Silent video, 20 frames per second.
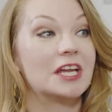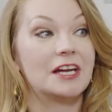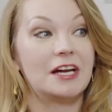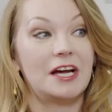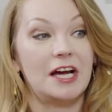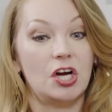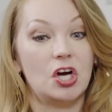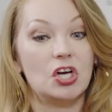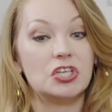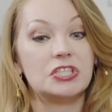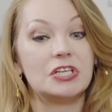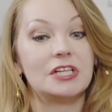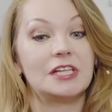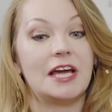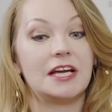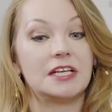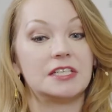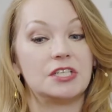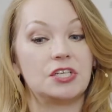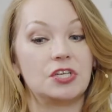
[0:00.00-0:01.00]
And I also
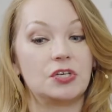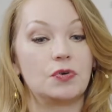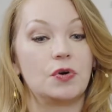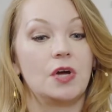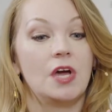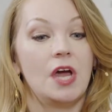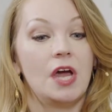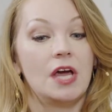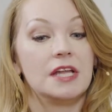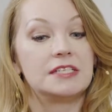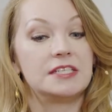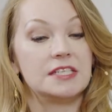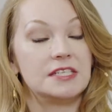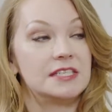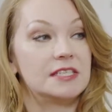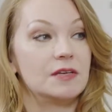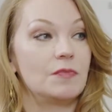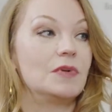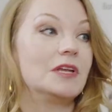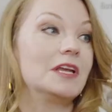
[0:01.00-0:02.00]
like to
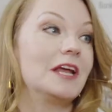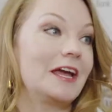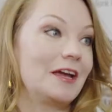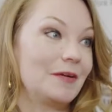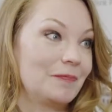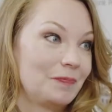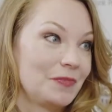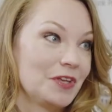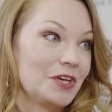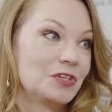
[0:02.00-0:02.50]
disseminate.